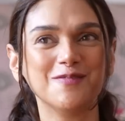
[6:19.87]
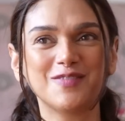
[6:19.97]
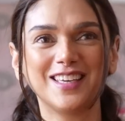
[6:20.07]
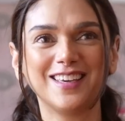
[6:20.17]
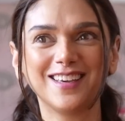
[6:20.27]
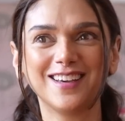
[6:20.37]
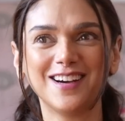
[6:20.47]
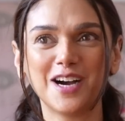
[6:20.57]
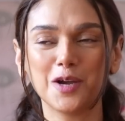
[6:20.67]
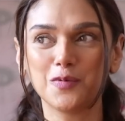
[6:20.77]
something
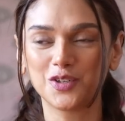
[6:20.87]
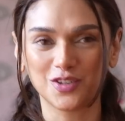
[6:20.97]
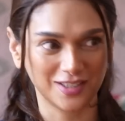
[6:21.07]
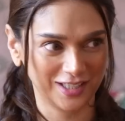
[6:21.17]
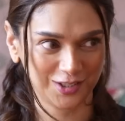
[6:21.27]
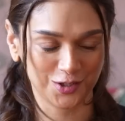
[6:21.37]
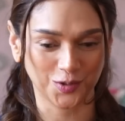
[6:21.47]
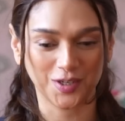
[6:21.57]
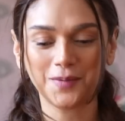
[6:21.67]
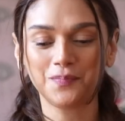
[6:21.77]
I would really
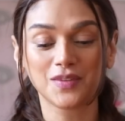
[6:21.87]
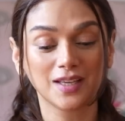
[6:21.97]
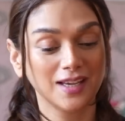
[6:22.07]
enjoy.